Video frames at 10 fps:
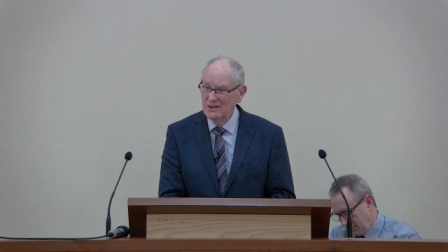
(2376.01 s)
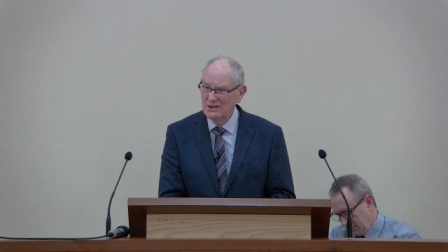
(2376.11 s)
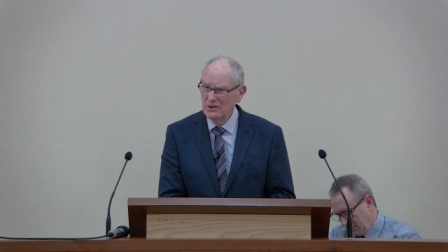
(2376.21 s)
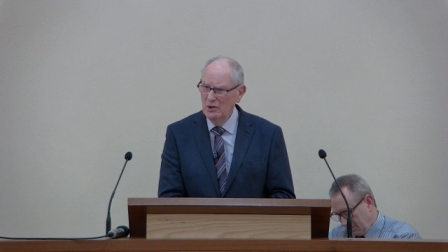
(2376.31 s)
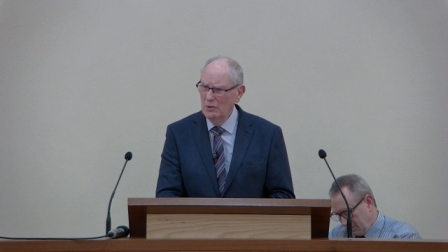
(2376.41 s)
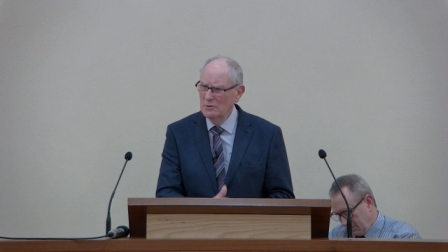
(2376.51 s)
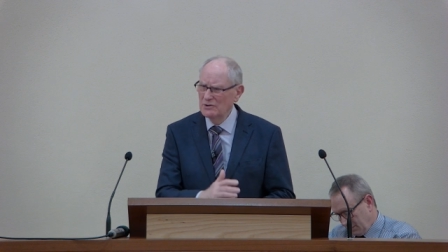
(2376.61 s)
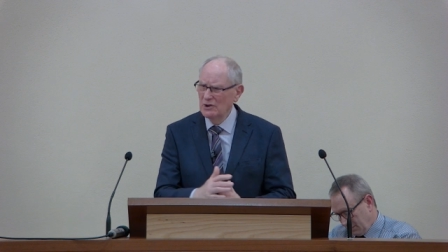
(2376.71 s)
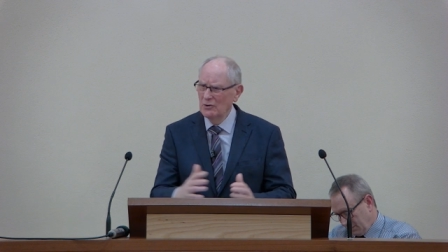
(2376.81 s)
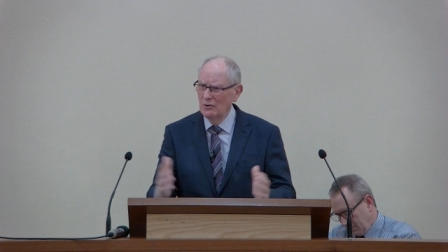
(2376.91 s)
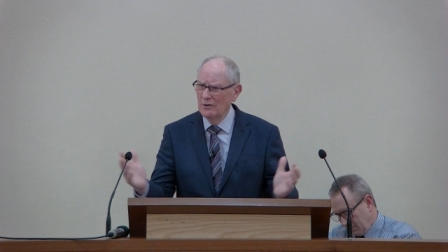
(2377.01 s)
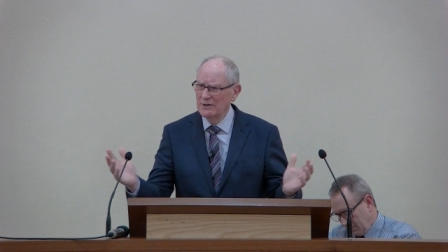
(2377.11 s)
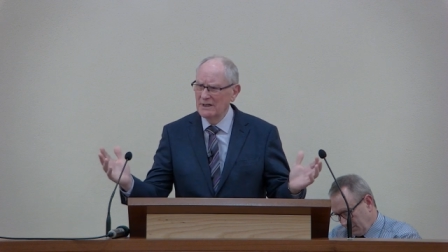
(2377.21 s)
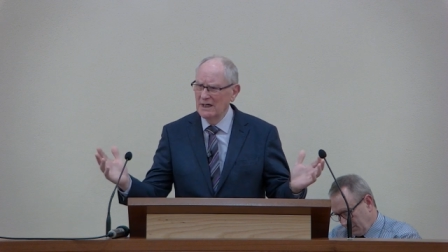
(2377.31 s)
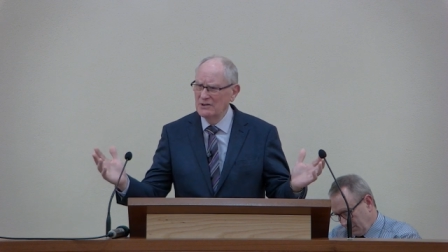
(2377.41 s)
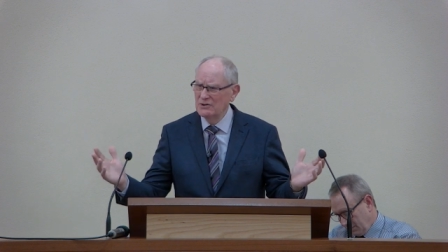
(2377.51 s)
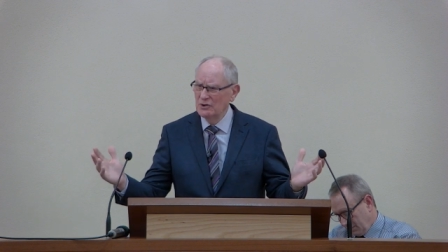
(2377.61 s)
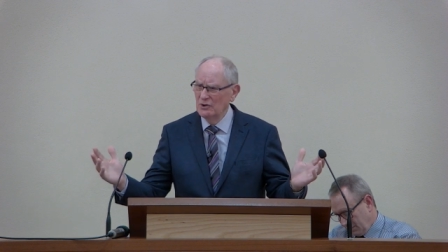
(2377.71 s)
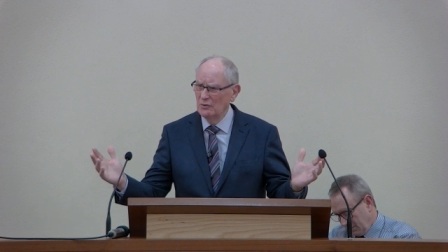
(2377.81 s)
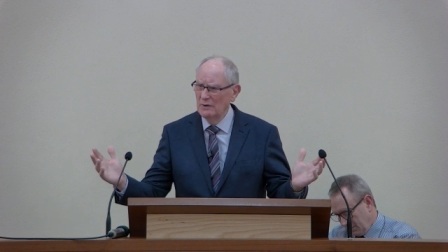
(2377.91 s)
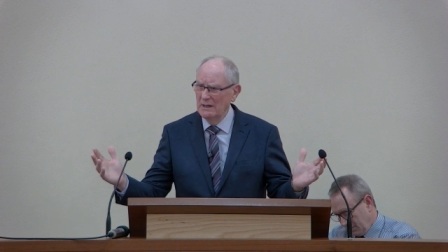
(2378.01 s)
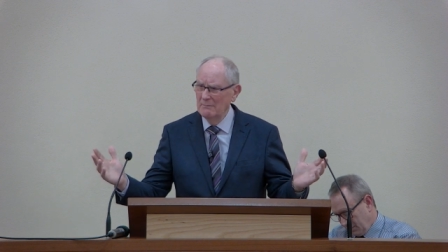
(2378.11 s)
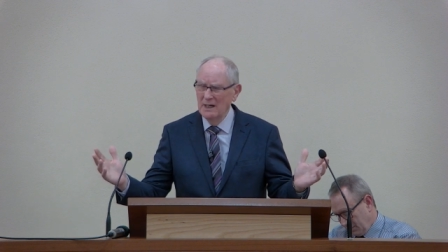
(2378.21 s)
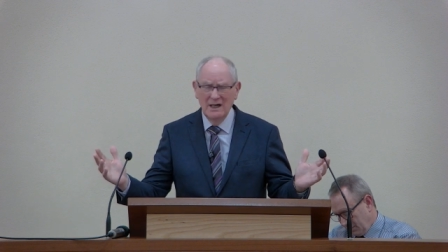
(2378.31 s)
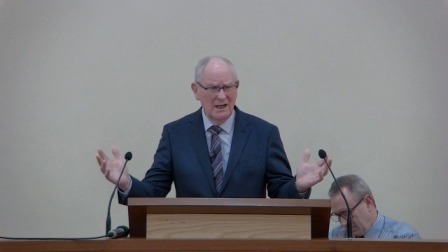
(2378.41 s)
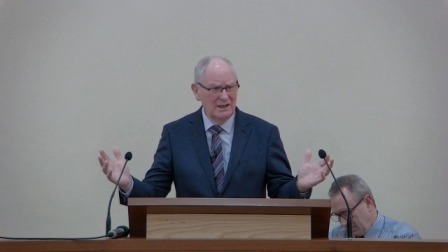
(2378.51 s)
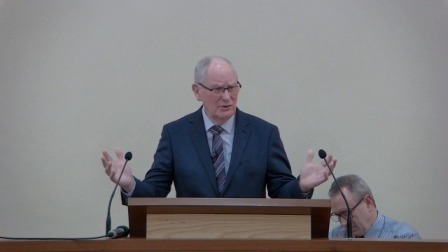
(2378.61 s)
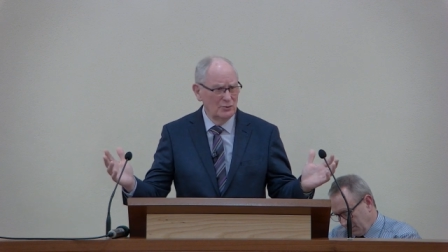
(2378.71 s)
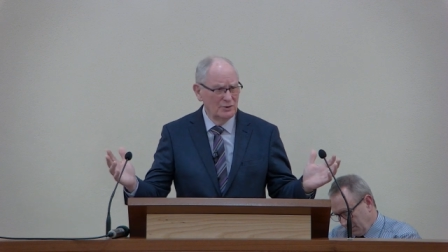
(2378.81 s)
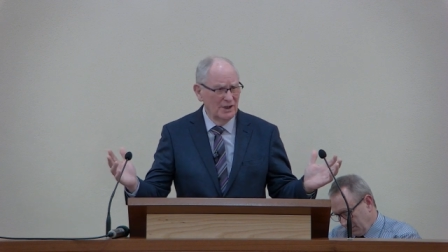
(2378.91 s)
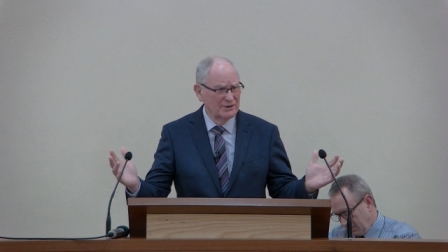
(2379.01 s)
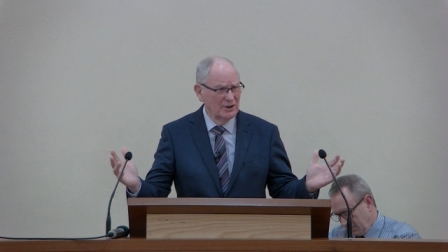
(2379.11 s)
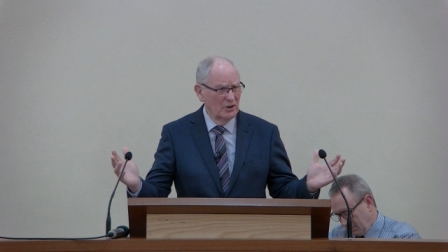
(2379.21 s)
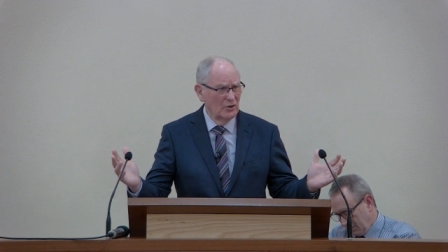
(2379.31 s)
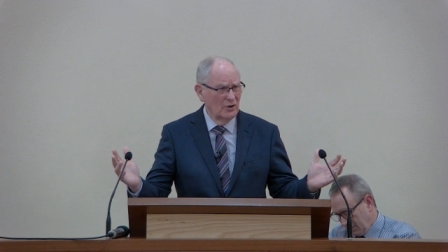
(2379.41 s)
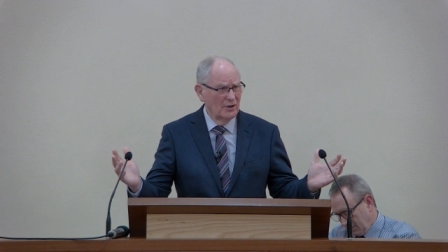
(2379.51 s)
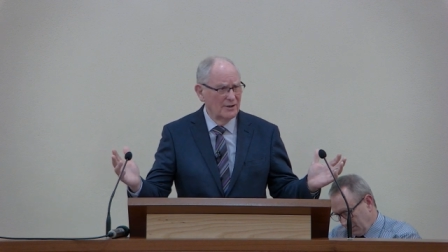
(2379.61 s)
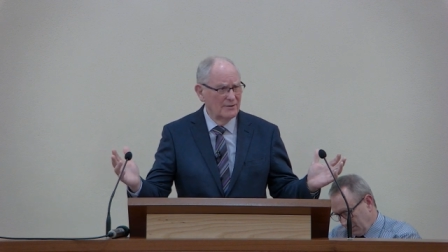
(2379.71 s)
he said, Who is the Lord that I should know him? I know not the Lord.